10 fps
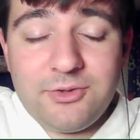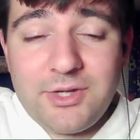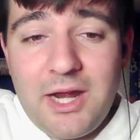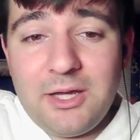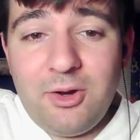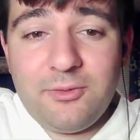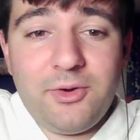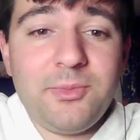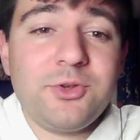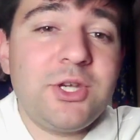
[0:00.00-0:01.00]
signing off
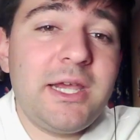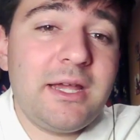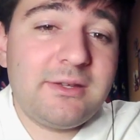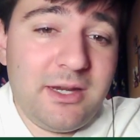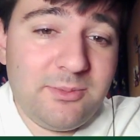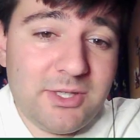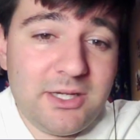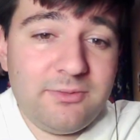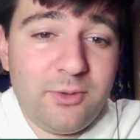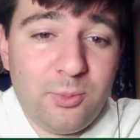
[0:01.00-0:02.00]
from the
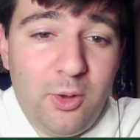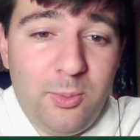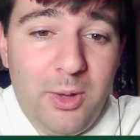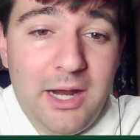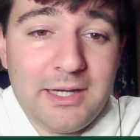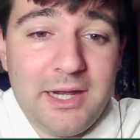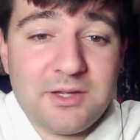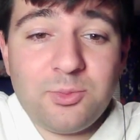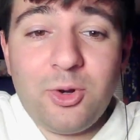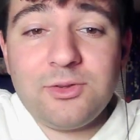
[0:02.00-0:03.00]
GSMC Football
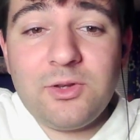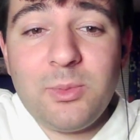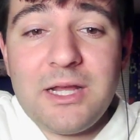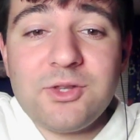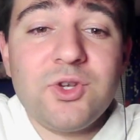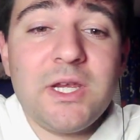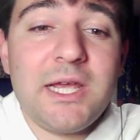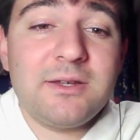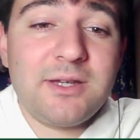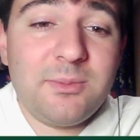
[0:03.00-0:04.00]
Podcast, brought to you by the
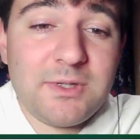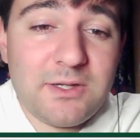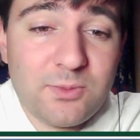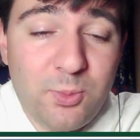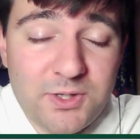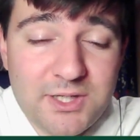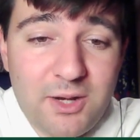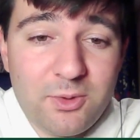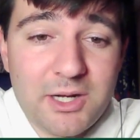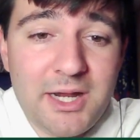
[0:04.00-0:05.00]
GSMC Sports
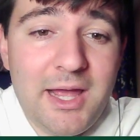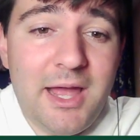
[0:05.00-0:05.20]
Network.